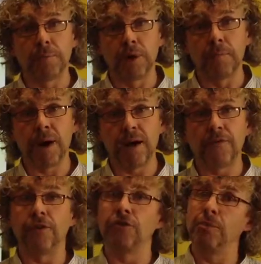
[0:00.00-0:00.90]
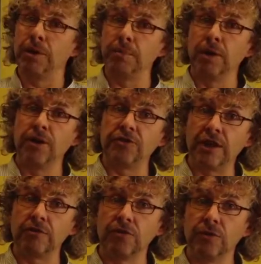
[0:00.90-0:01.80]
the people that buy off us and the
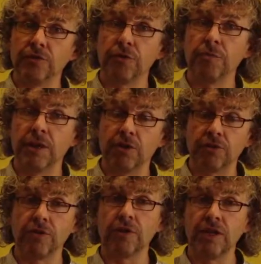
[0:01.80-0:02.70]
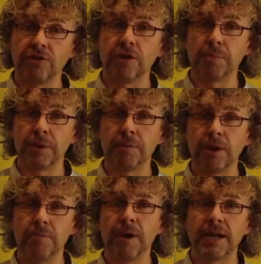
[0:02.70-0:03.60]
people that sell to us, because these are the
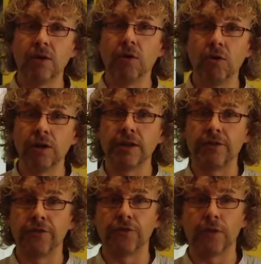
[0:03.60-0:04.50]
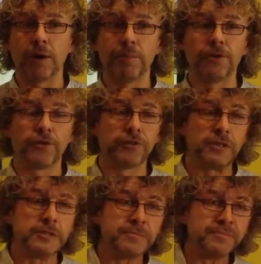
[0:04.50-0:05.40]
people that make all the difference to our
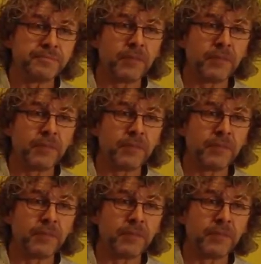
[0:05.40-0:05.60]
business.